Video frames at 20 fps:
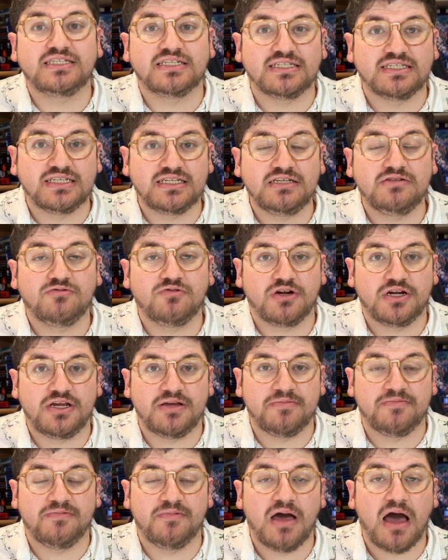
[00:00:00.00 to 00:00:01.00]
The scene where
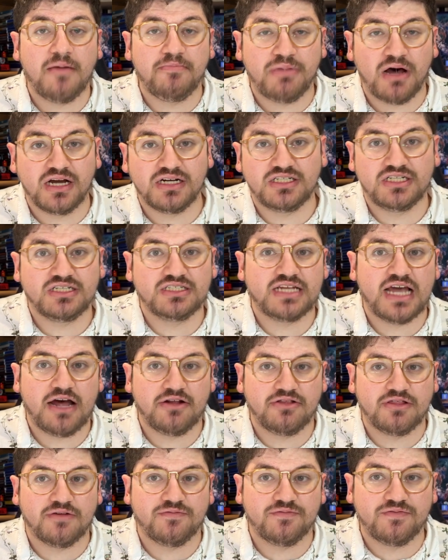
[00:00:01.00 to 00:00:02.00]
he punches
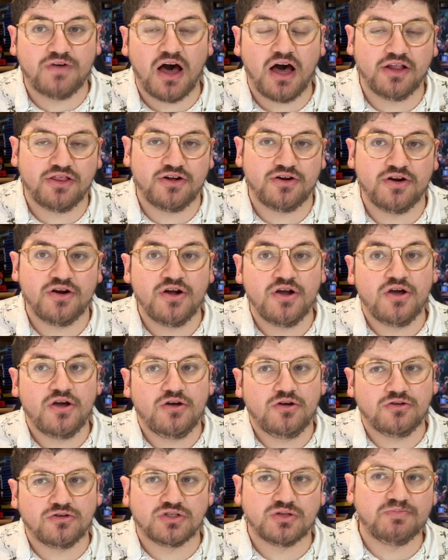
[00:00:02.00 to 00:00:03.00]
out the father
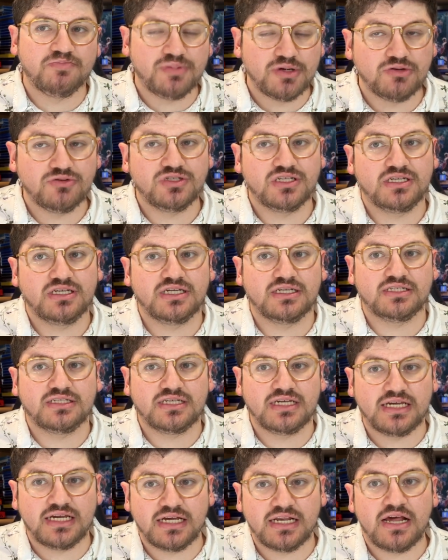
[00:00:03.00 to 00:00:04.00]
who's abusing his
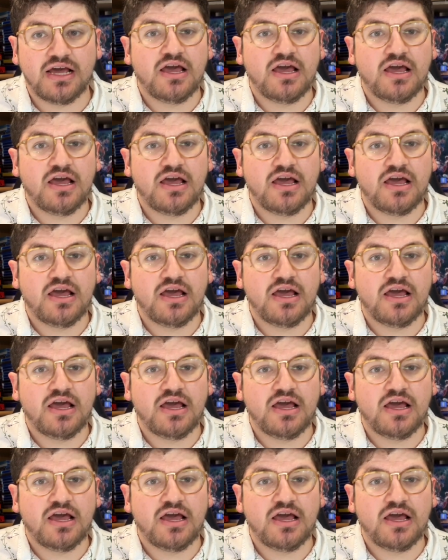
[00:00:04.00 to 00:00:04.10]
kid.